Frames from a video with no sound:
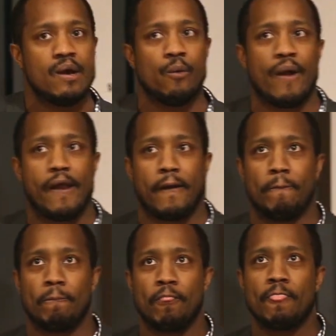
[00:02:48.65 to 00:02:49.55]
where
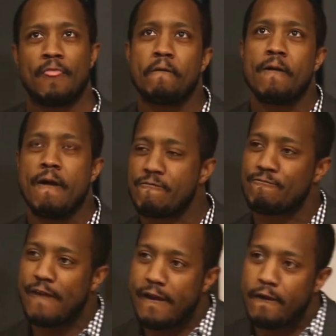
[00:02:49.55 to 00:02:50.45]
there were a
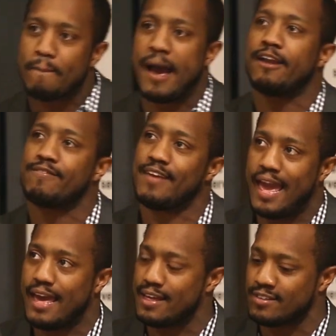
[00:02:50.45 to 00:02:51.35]
fair amount of
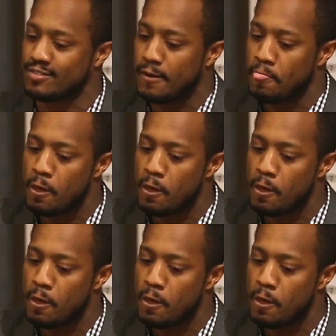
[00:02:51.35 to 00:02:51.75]
gangs,